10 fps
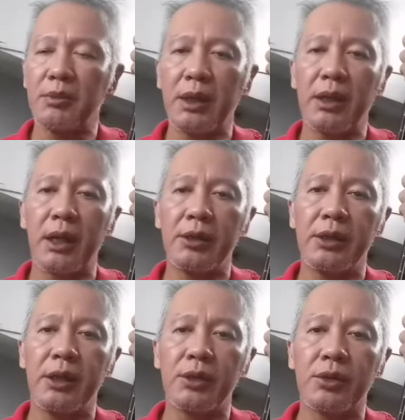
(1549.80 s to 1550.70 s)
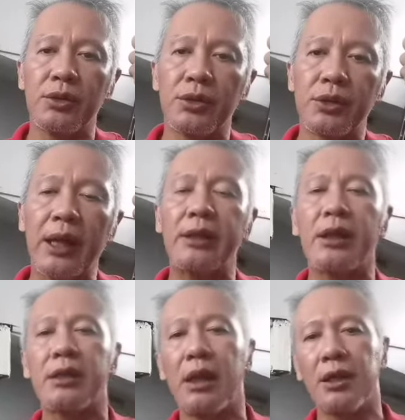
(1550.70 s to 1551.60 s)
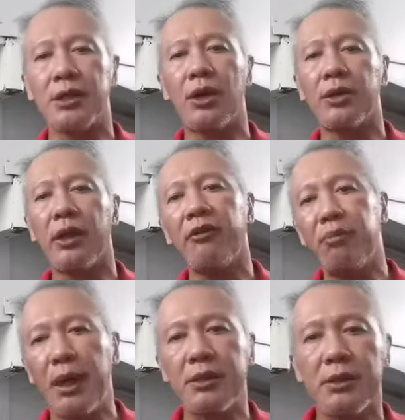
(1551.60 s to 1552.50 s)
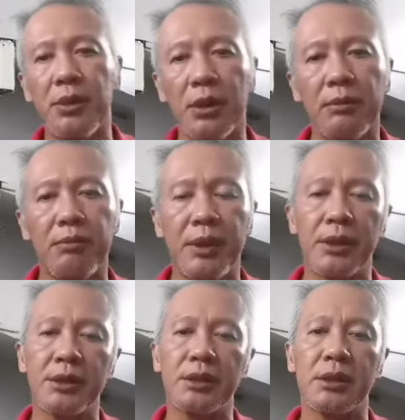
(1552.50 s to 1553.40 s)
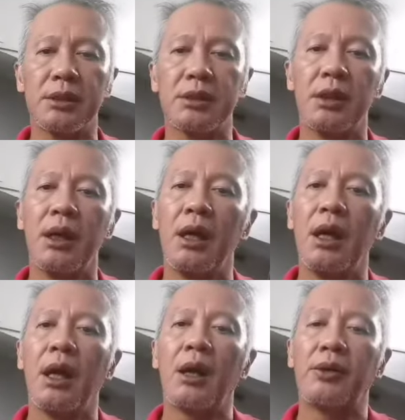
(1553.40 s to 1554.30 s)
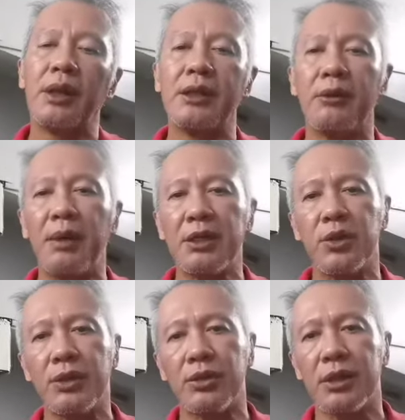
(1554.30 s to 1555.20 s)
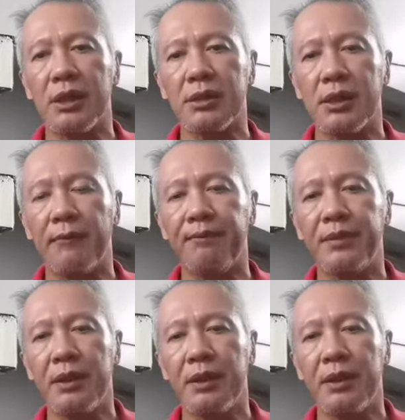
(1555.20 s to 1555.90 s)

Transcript: better idea to try the guitars out if possible, because that's really the best way to test them.